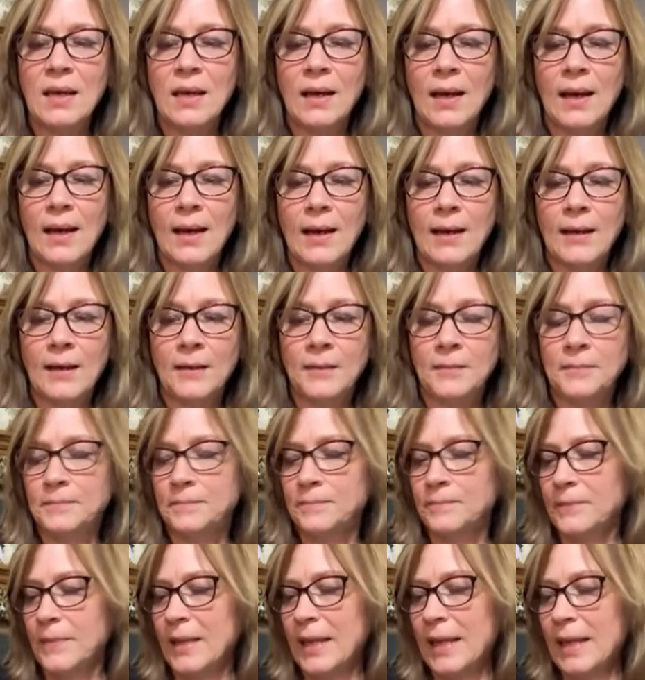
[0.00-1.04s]
um,
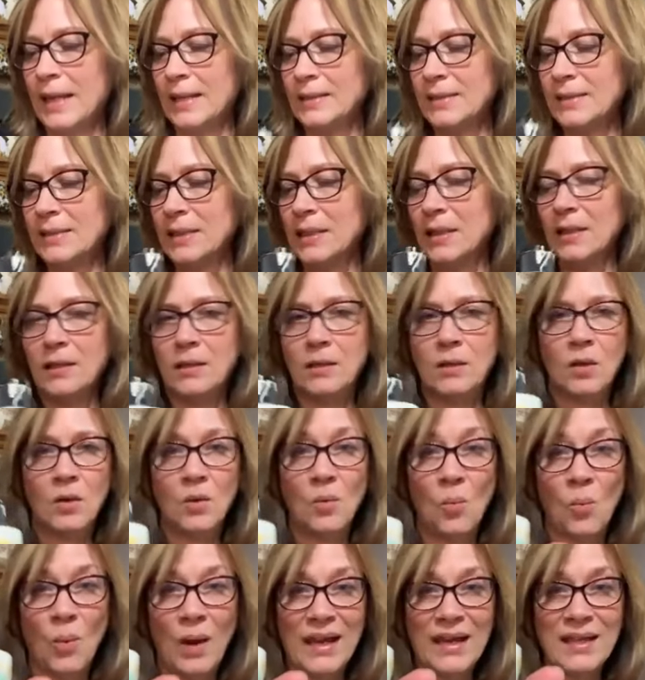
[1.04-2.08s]
Antique
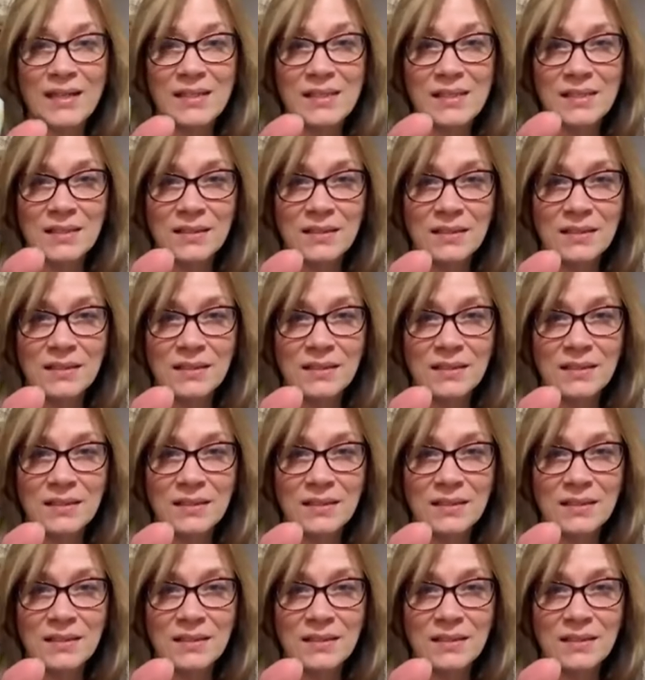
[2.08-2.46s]
white.